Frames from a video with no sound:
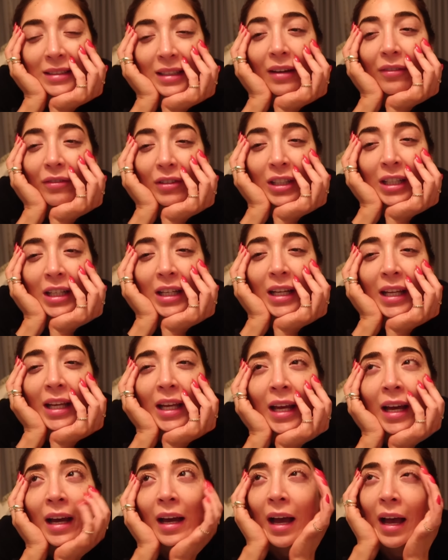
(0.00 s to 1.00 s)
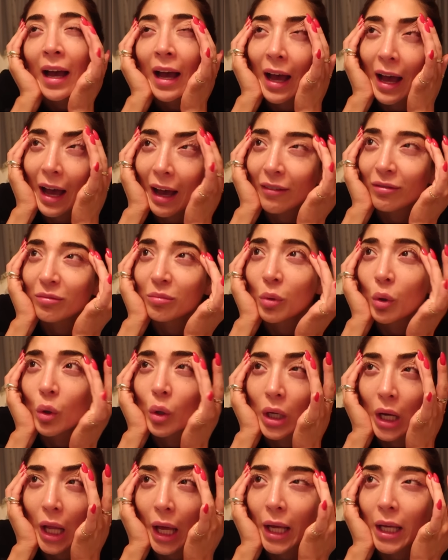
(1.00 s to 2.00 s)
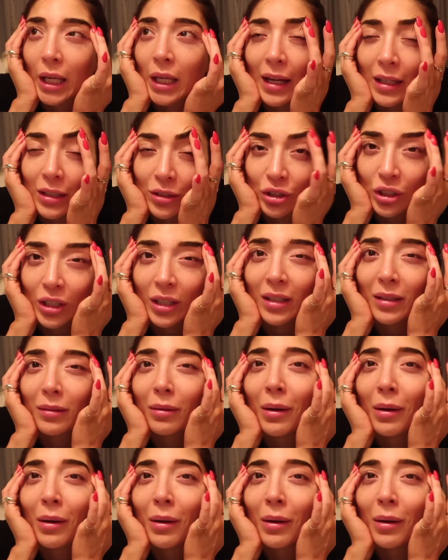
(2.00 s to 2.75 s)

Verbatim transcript: definitely have more, like, energy